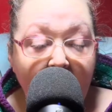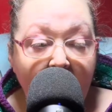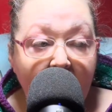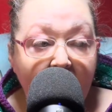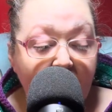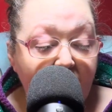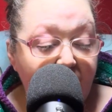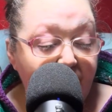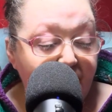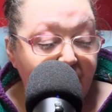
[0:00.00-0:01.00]

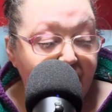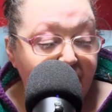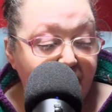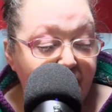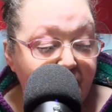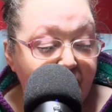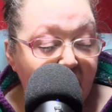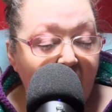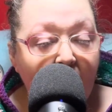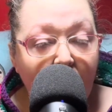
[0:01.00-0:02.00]
when
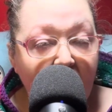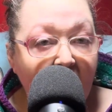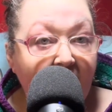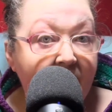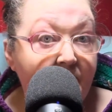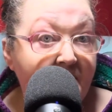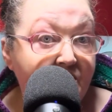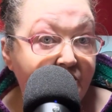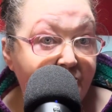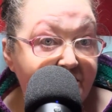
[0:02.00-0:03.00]
I get the
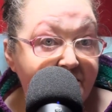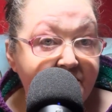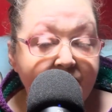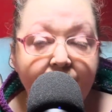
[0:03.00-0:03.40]
measurements,